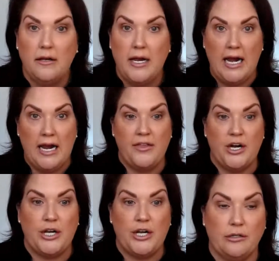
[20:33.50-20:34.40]
And there
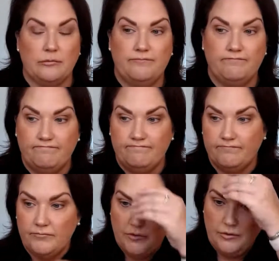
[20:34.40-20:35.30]
you go.
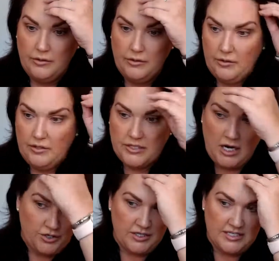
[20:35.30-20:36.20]

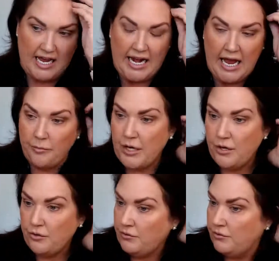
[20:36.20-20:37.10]
Zandra, does that help you?